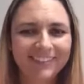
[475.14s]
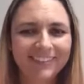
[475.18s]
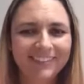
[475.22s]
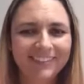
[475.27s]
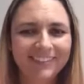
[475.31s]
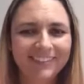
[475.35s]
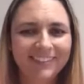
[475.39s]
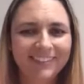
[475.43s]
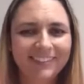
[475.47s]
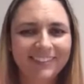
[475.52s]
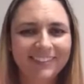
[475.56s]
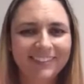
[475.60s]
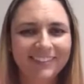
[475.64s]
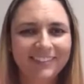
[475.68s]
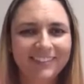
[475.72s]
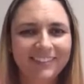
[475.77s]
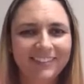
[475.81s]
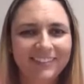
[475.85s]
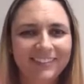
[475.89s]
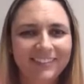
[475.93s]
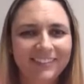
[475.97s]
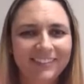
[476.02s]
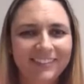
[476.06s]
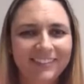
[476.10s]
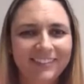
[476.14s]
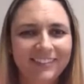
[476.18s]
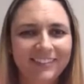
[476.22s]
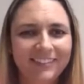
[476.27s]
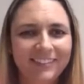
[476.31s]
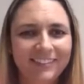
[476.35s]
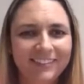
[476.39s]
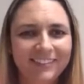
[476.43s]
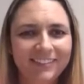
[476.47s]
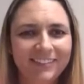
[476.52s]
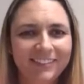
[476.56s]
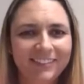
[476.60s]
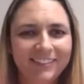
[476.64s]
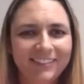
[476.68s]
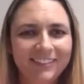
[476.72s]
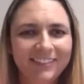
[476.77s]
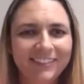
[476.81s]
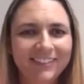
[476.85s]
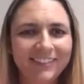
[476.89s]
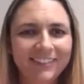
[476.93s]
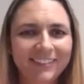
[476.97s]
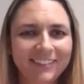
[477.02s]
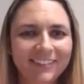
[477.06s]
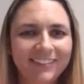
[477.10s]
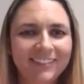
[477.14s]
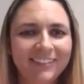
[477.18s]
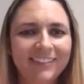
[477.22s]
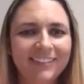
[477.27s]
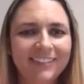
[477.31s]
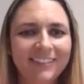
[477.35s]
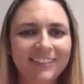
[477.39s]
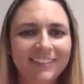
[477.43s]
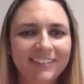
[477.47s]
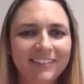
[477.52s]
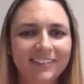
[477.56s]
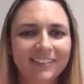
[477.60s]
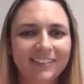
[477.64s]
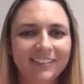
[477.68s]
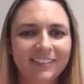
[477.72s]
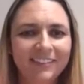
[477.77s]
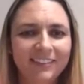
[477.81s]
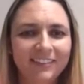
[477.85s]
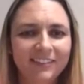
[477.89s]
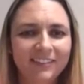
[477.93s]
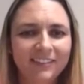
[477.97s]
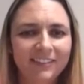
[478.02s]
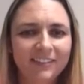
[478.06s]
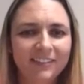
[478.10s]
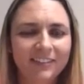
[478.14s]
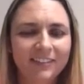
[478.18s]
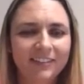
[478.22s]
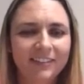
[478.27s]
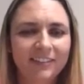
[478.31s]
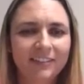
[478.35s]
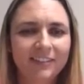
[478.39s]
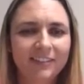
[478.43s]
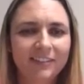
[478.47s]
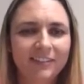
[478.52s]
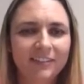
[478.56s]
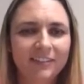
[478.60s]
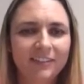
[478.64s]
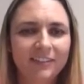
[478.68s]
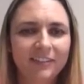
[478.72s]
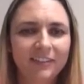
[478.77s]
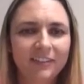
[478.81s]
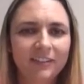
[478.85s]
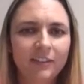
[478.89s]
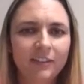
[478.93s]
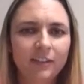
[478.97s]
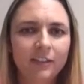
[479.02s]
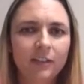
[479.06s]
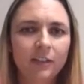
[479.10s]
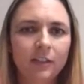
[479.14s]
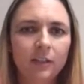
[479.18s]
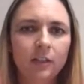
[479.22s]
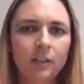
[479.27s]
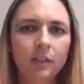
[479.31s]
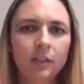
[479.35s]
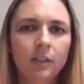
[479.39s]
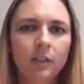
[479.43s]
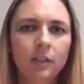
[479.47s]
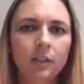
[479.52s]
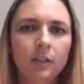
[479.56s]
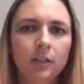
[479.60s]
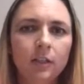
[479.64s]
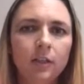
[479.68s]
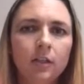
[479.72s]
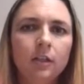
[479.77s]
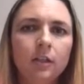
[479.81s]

The person shown says nothing.